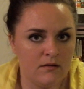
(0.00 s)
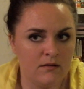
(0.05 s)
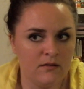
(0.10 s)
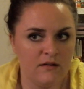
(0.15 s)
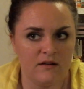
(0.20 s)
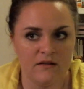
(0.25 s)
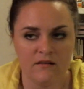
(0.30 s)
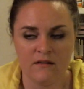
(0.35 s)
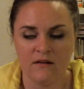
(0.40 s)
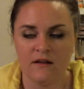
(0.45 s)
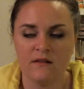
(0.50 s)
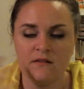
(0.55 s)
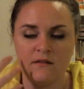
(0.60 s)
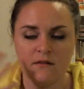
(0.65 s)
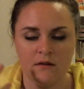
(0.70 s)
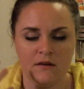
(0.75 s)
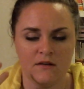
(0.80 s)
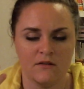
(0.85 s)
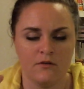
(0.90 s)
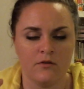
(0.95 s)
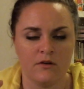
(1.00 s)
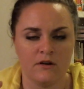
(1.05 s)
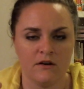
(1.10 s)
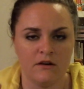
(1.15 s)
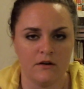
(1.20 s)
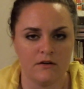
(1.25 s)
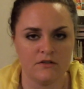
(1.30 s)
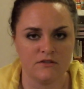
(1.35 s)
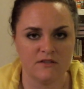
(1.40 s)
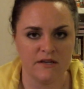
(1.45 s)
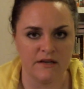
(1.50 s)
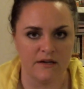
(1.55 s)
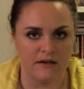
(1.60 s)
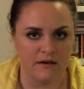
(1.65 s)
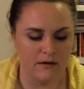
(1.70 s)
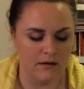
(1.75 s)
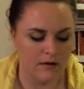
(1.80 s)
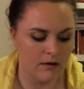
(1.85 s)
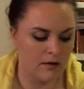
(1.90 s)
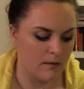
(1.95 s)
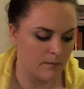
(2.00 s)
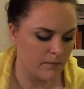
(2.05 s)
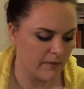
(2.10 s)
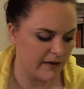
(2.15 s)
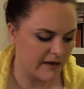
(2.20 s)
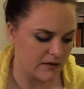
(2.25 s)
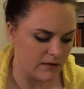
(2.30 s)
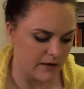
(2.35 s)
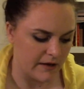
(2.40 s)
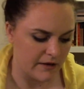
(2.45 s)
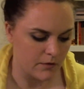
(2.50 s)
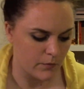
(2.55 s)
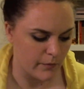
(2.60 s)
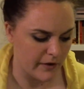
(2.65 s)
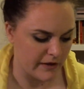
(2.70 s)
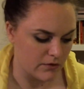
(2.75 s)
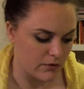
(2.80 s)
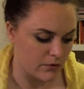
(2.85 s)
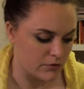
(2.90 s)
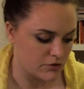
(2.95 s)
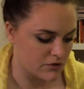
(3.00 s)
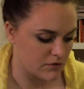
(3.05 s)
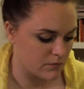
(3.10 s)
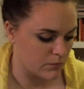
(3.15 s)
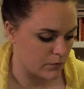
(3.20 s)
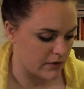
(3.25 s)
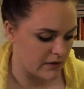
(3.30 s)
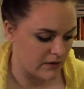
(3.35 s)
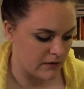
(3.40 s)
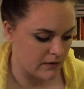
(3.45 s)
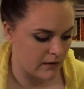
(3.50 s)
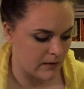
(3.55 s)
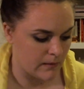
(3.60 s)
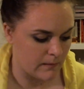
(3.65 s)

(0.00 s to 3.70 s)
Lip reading: It doesn't instantly soak into your skin like a lighter weight lotion would.